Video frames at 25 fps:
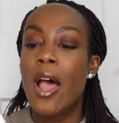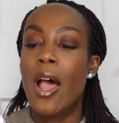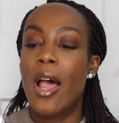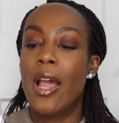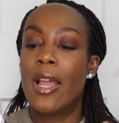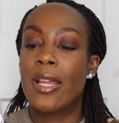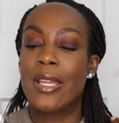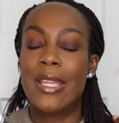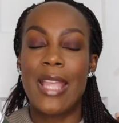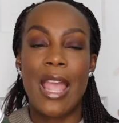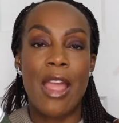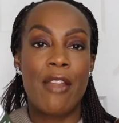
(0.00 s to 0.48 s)

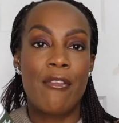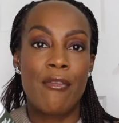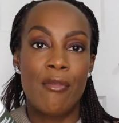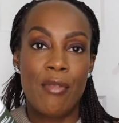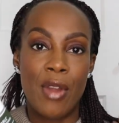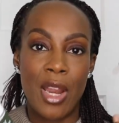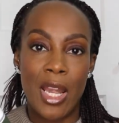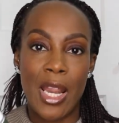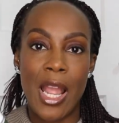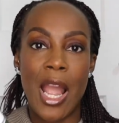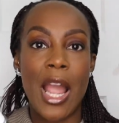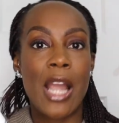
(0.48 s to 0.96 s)
Again,
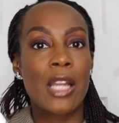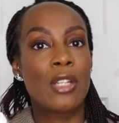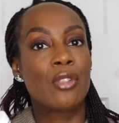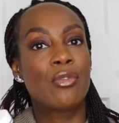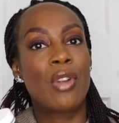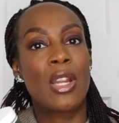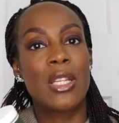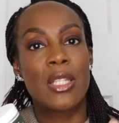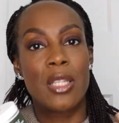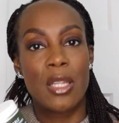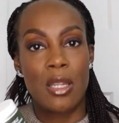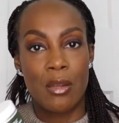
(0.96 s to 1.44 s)
really
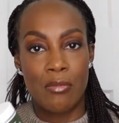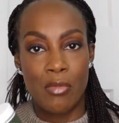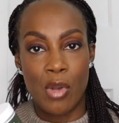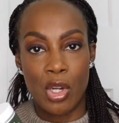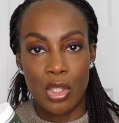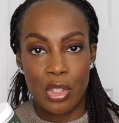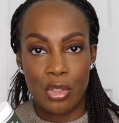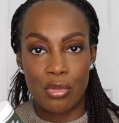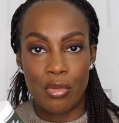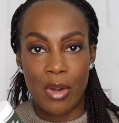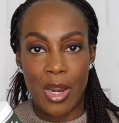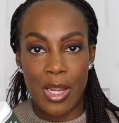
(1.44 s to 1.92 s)
hydrating and
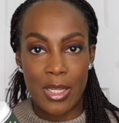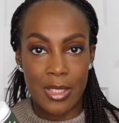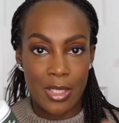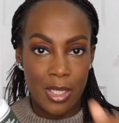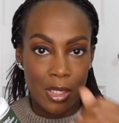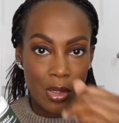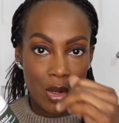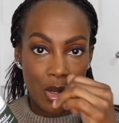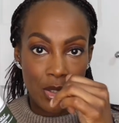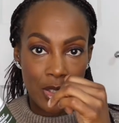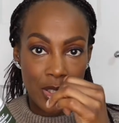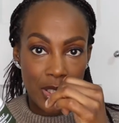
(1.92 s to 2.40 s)

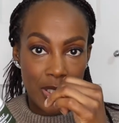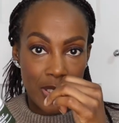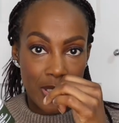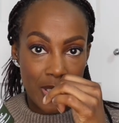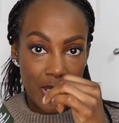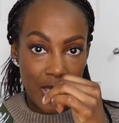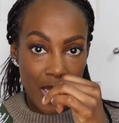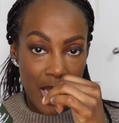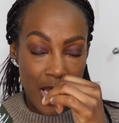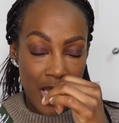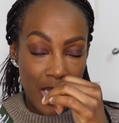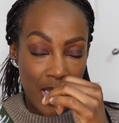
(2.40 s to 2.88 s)
moisturising on your
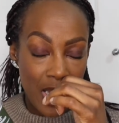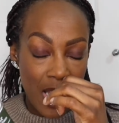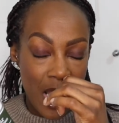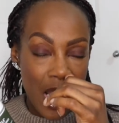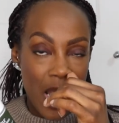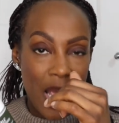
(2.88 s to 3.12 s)
skin.